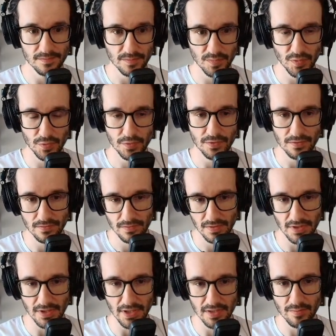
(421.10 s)
put
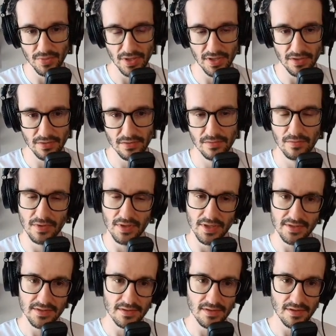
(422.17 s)
high prio
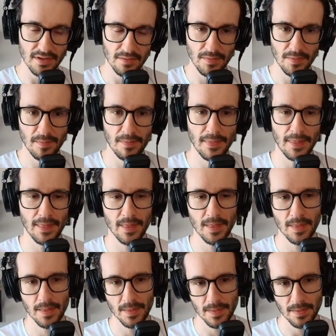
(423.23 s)
last time
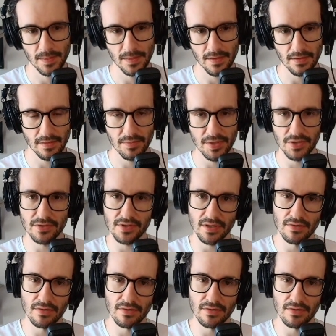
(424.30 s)
because I